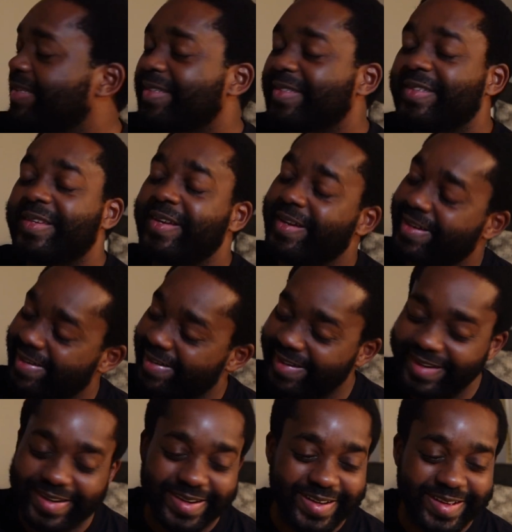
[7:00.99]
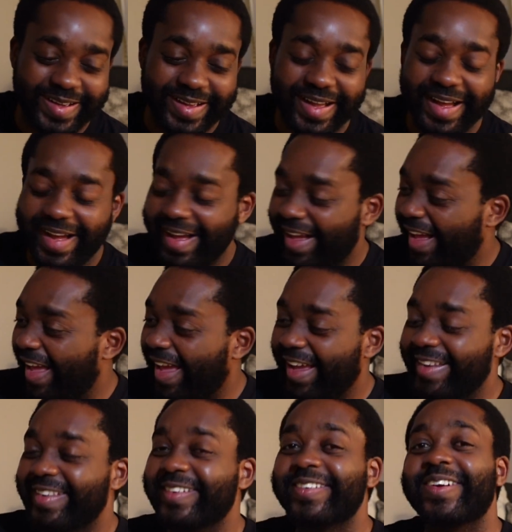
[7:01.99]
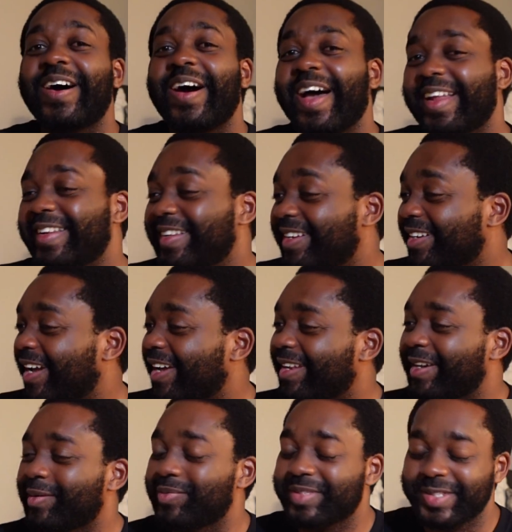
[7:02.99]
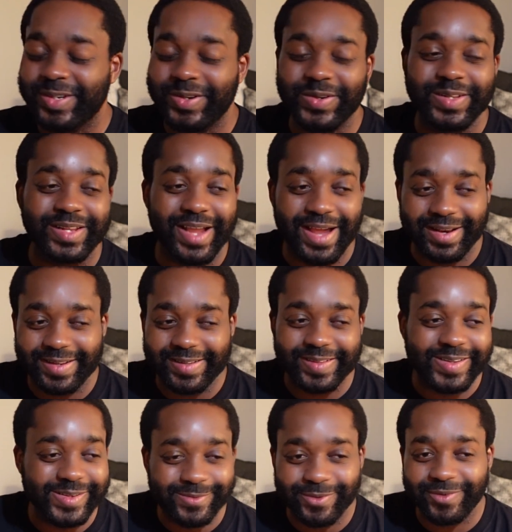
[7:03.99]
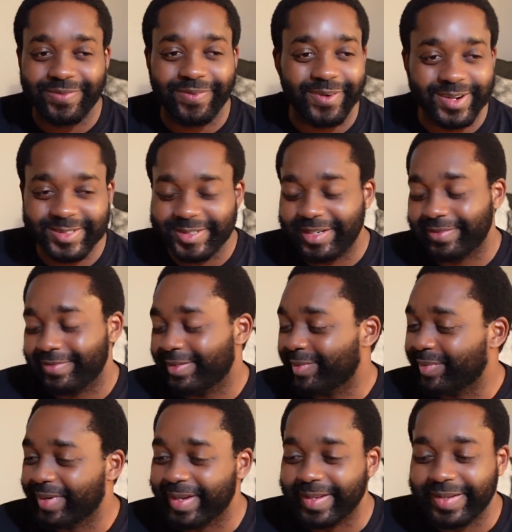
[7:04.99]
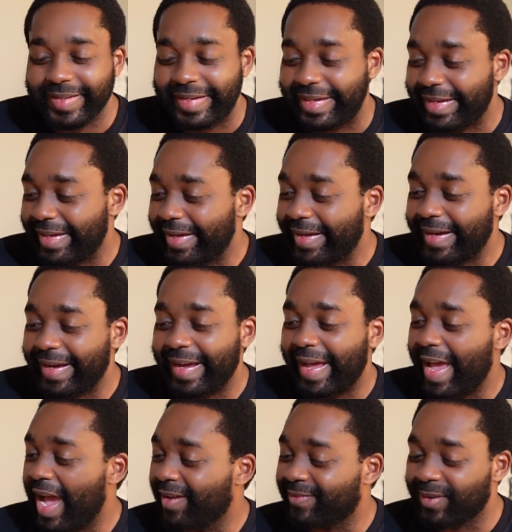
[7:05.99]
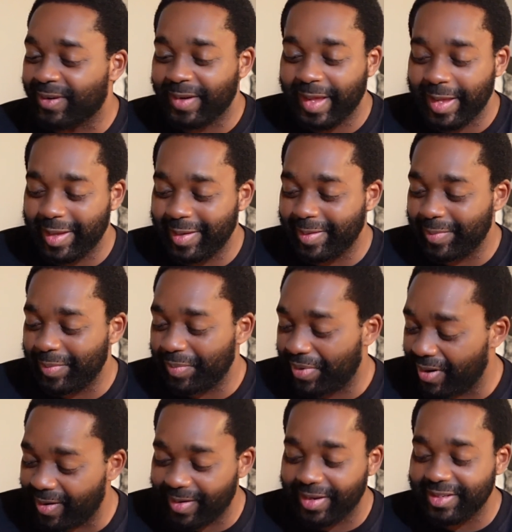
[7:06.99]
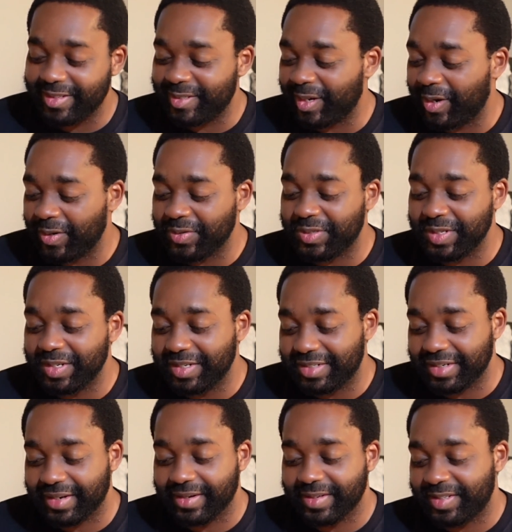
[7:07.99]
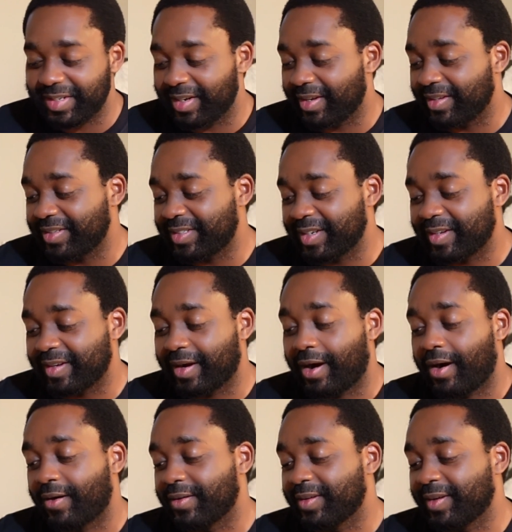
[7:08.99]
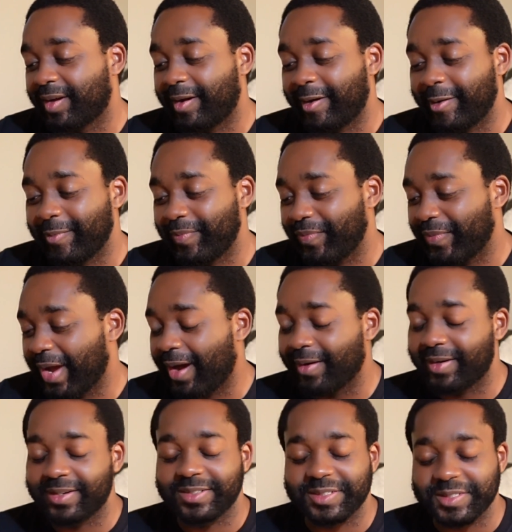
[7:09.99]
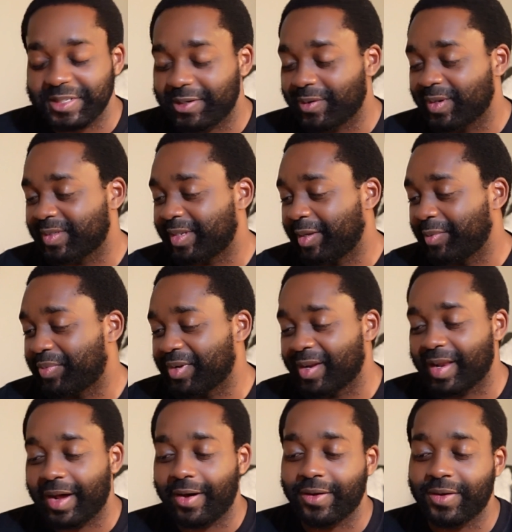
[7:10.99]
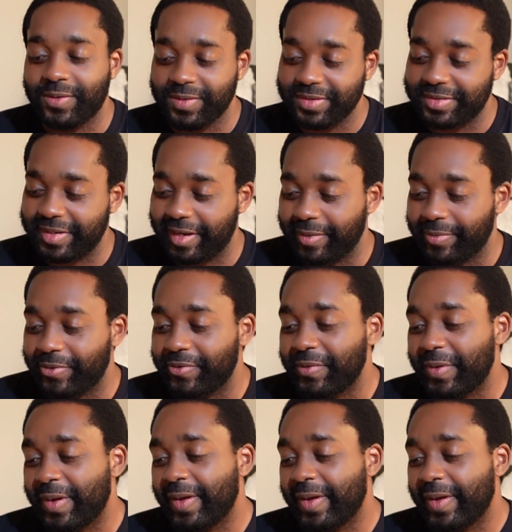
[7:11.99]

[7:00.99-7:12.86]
I had to look at the episode to kind of get a refresher of it. But after they bare their soul to each other, tell each other all their secrets, they put it all on the table.